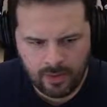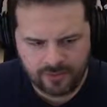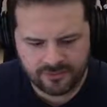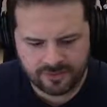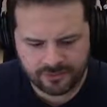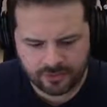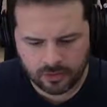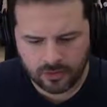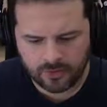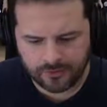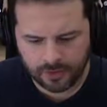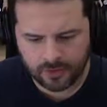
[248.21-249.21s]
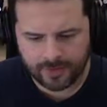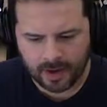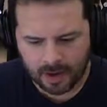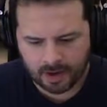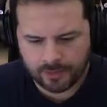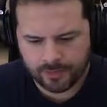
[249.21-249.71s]
I always thought the turtle was a little bit
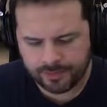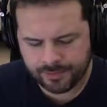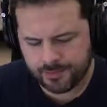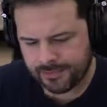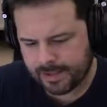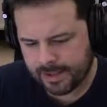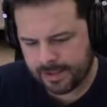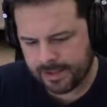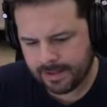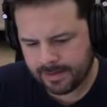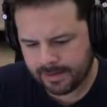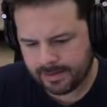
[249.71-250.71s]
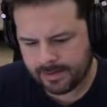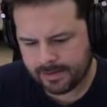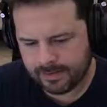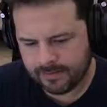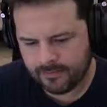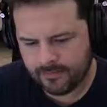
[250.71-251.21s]
awkward.
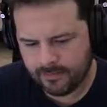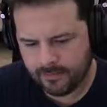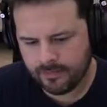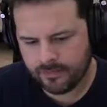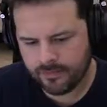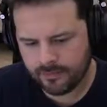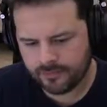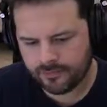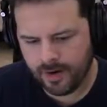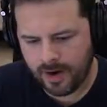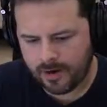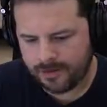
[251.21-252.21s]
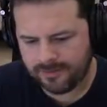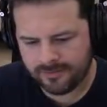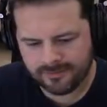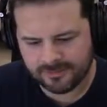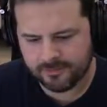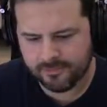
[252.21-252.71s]
They're trying to
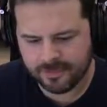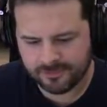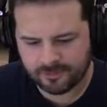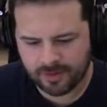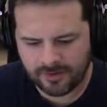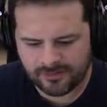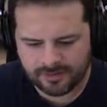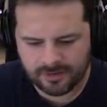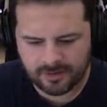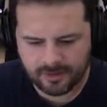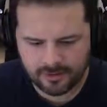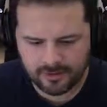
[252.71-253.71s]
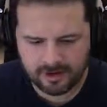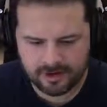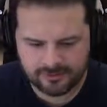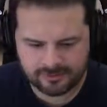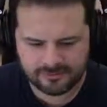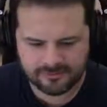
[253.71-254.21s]
do some big sprites here, and
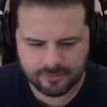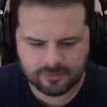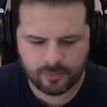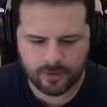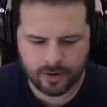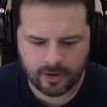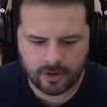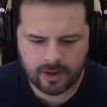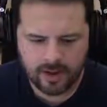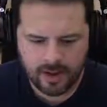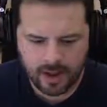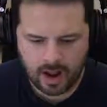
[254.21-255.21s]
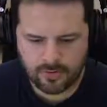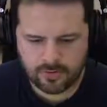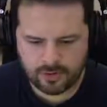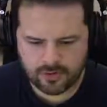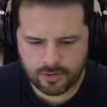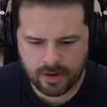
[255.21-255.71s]
it just seems weird. I'm going